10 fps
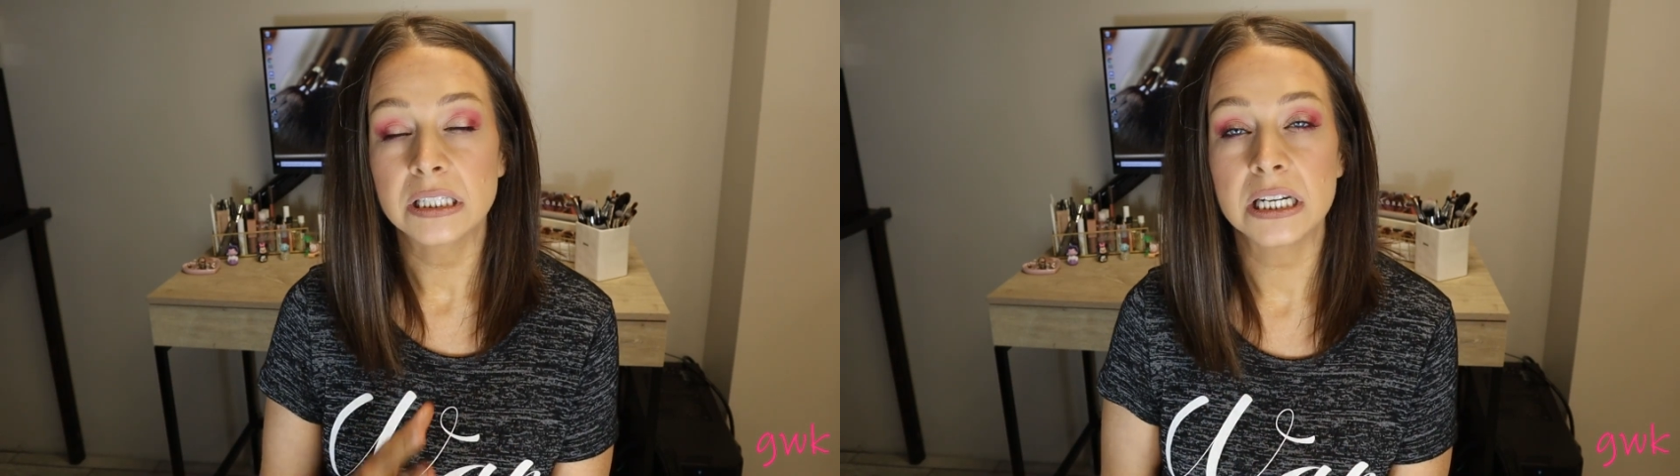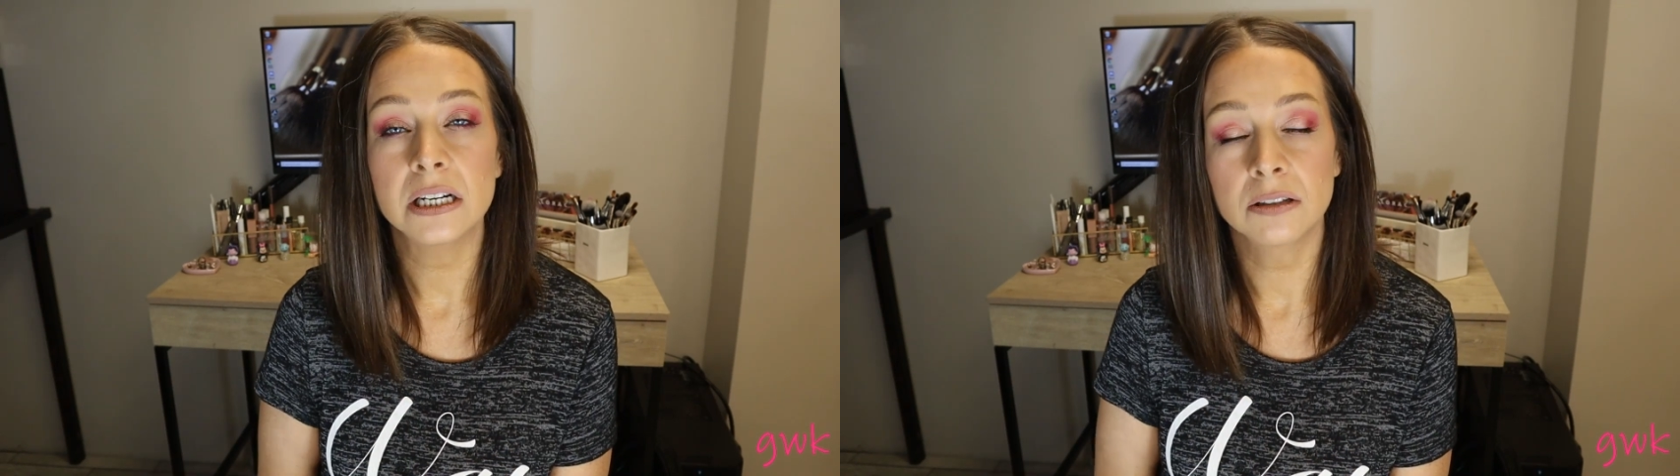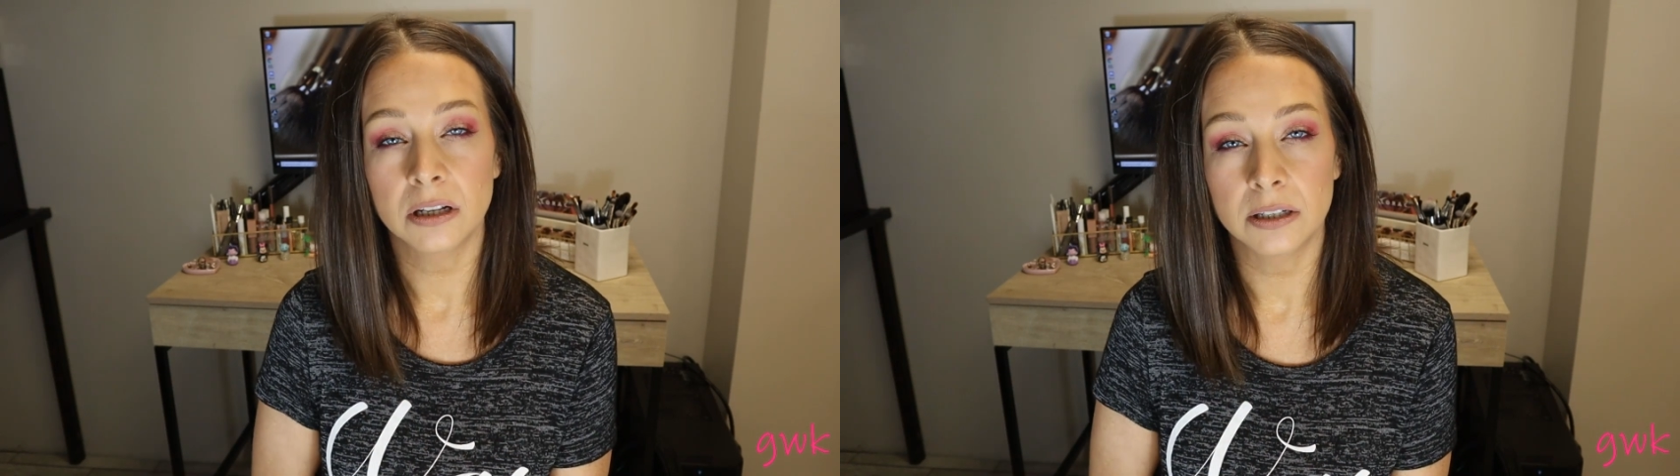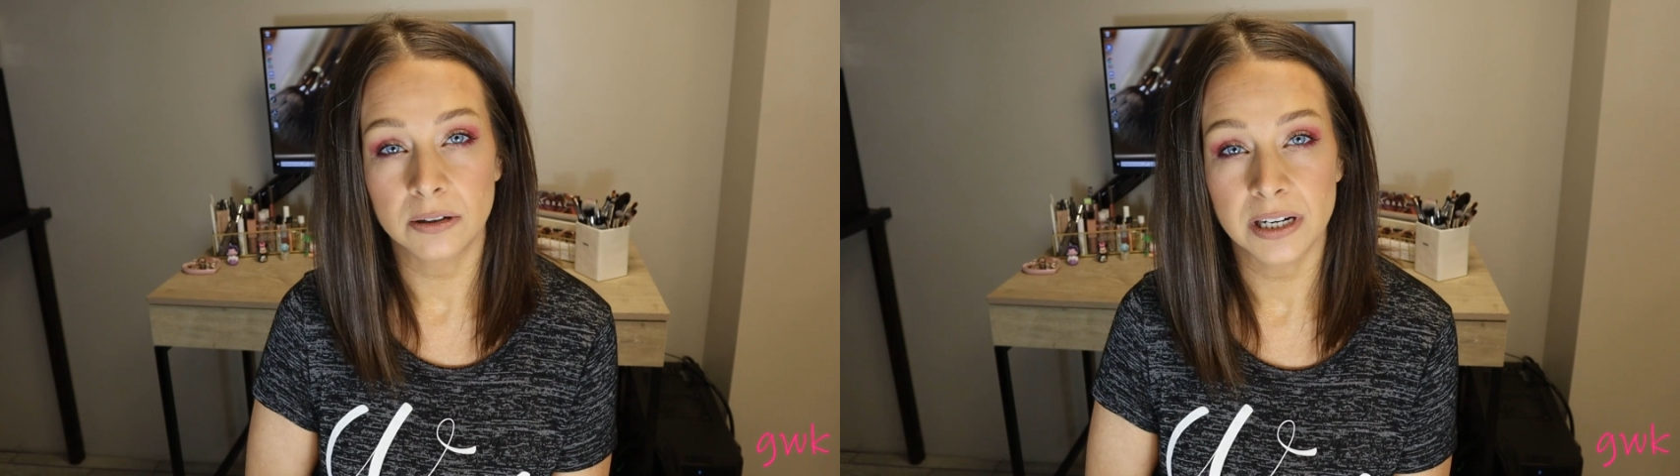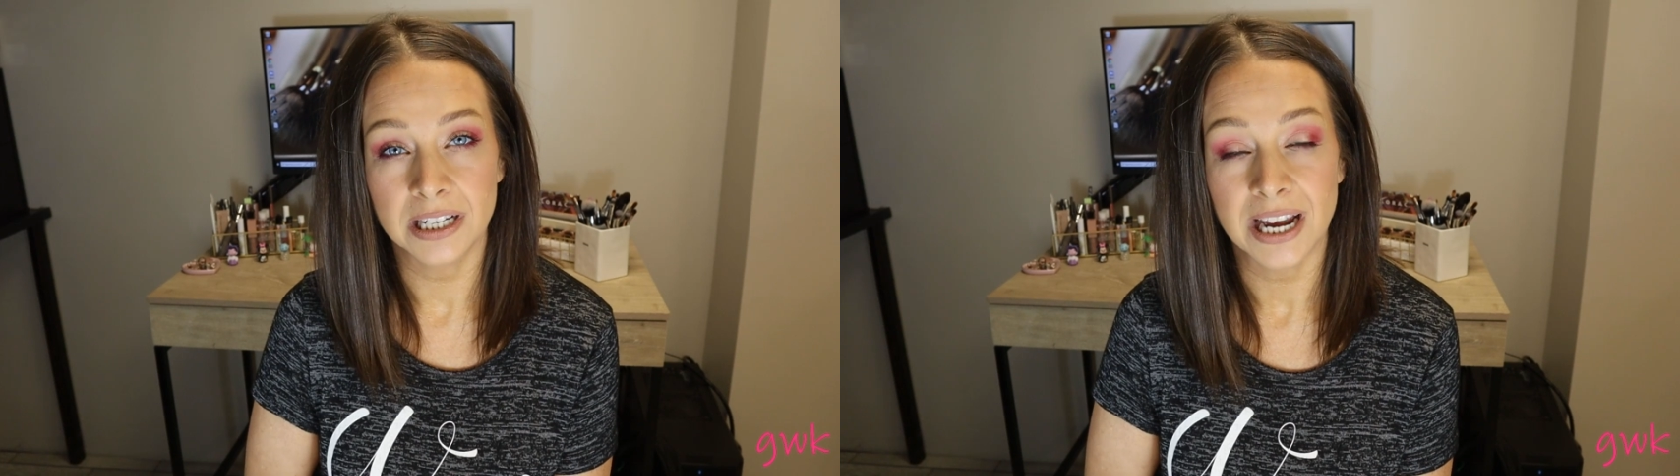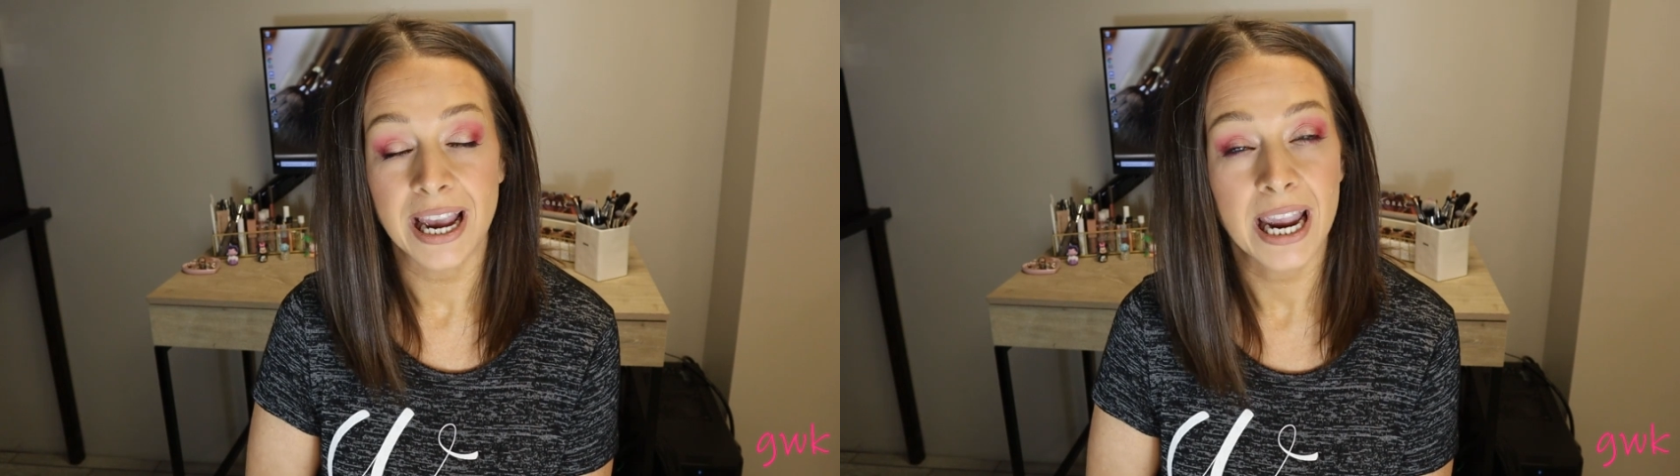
decluttering